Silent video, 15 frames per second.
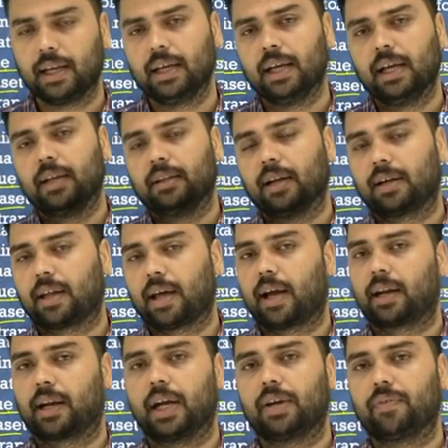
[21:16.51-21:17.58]
the target
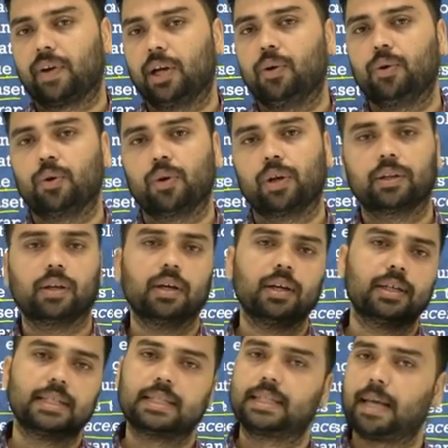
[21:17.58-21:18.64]
value during the
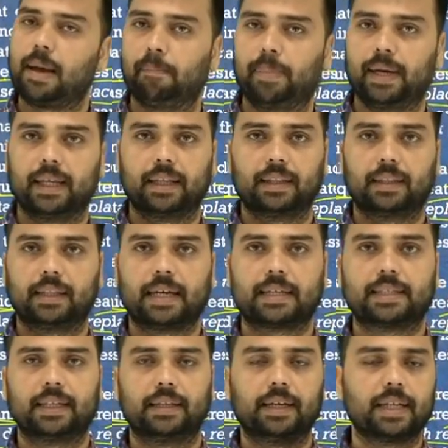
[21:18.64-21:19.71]
sampling. That's it.
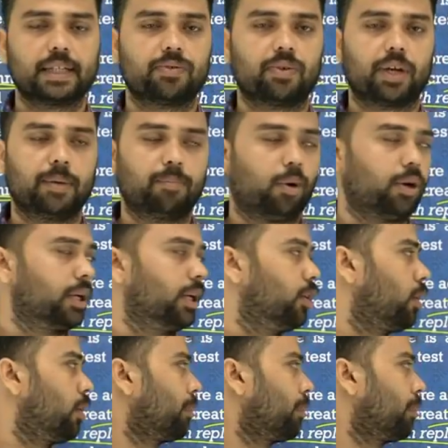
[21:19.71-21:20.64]
That is very important topic.